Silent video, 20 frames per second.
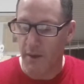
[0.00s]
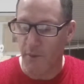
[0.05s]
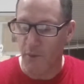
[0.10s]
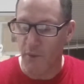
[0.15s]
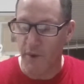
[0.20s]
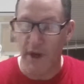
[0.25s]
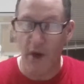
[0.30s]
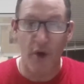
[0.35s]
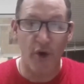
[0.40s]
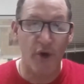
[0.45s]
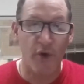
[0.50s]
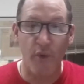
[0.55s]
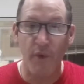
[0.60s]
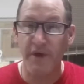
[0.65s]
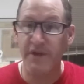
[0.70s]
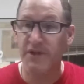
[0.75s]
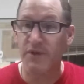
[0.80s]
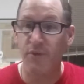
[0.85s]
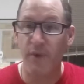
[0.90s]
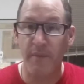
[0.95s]
We are
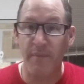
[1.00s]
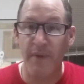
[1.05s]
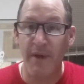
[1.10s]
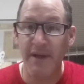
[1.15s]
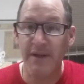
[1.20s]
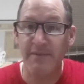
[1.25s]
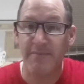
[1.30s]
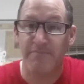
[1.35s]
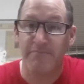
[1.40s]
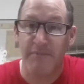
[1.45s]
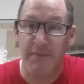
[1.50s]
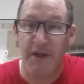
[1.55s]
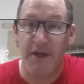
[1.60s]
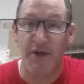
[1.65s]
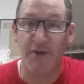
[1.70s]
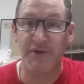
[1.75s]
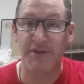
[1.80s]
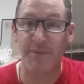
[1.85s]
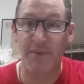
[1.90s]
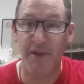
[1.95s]
going to repeat,
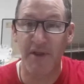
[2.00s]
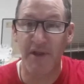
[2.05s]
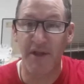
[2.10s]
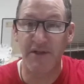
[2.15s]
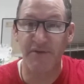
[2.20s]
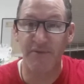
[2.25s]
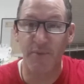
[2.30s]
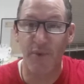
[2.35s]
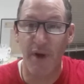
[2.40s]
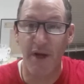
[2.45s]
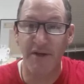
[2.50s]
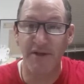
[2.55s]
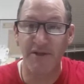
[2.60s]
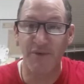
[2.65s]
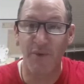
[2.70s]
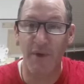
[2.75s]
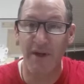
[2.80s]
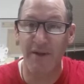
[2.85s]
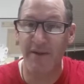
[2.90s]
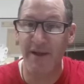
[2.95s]
some of the things from
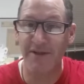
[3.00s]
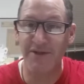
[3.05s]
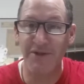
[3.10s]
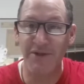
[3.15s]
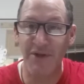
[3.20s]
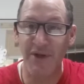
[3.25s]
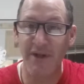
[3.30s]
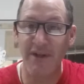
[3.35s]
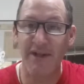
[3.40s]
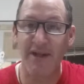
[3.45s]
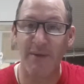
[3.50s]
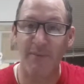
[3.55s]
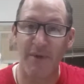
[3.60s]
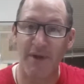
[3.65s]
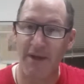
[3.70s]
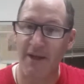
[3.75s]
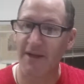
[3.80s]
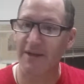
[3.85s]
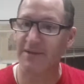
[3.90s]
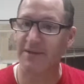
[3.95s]
practice 1, and that's a good thing
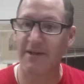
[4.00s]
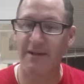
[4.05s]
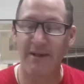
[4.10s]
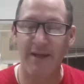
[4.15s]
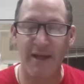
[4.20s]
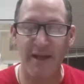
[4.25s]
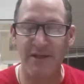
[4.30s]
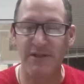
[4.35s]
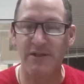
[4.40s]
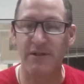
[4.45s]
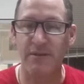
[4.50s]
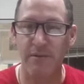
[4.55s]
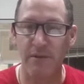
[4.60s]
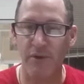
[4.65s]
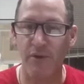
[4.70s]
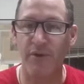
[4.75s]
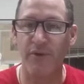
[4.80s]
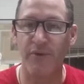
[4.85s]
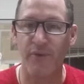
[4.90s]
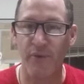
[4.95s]
because kids
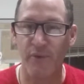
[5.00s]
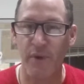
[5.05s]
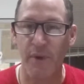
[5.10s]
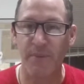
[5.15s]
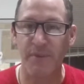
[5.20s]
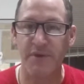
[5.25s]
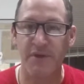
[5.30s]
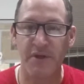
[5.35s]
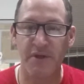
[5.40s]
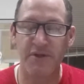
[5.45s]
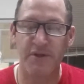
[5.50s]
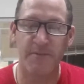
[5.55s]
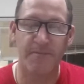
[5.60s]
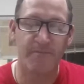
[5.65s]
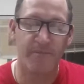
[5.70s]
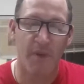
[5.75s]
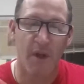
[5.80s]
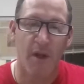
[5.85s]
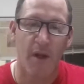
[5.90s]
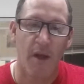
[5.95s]
learn through repetition.
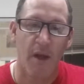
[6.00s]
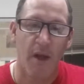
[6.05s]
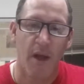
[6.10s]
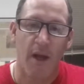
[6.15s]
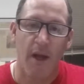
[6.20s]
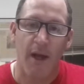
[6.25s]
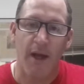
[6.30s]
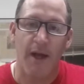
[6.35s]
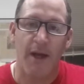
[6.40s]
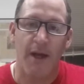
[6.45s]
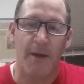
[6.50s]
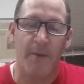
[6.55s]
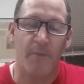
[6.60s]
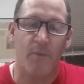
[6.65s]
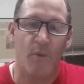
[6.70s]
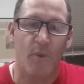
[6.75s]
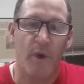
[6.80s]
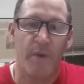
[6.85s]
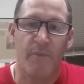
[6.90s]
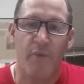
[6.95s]

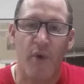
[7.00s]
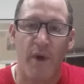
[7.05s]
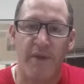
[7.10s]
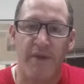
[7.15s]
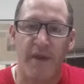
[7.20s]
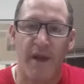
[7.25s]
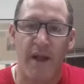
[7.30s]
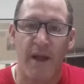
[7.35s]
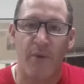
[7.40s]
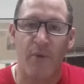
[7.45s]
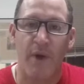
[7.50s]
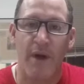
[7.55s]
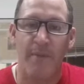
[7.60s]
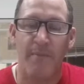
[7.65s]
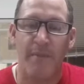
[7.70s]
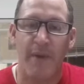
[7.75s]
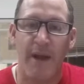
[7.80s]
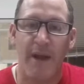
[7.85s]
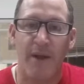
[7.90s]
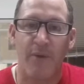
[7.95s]
One point that I want to
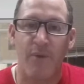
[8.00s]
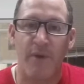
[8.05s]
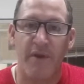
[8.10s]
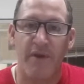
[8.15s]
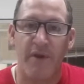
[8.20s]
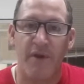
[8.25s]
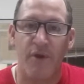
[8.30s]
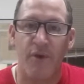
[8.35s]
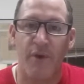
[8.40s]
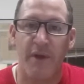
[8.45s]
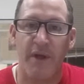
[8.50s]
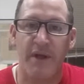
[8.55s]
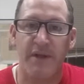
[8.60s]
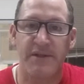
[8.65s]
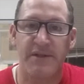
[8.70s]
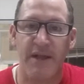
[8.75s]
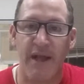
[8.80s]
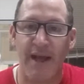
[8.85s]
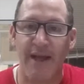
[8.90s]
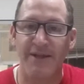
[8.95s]
make with you
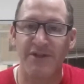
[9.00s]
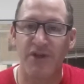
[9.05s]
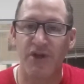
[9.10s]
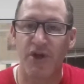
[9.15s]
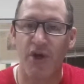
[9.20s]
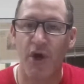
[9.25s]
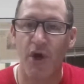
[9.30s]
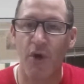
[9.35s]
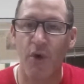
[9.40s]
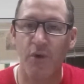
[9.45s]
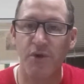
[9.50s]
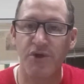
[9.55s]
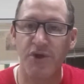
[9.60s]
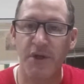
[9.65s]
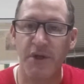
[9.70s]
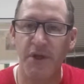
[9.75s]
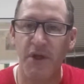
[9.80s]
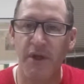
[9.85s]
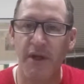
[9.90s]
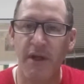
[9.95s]
is that as a
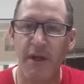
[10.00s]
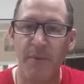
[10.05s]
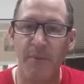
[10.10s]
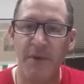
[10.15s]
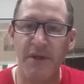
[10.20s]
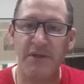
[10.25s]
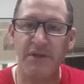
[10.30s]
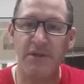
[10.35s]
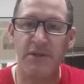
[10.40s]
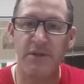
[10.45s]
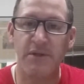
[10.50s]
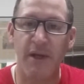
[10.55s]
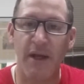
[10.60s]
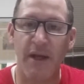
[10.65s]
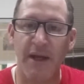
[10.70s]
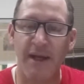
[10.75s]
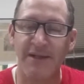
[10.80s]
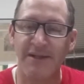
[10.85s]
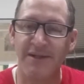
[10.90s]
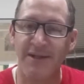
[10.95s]
coach, you need to be
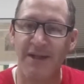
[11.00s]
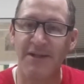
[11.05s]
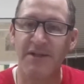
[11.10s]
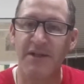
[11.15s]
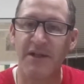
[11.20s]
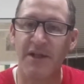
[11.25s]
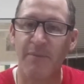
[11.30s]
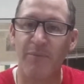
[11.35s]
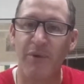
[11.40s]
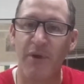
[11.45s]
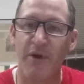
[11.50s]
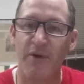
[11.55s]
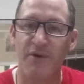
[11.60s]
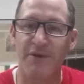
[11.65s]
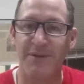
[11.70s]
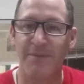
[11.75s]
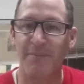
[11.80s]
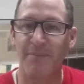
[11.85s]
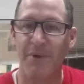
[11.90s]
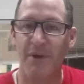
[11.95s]
assessing the
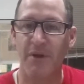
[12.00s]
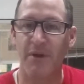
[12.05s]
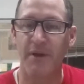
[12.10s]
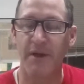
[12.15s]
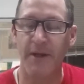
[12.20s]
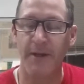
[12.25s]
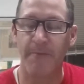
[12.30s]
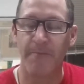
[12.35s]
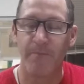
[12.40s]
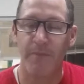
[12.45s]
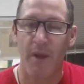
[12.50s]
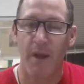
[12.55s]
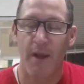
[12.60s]
player's ability.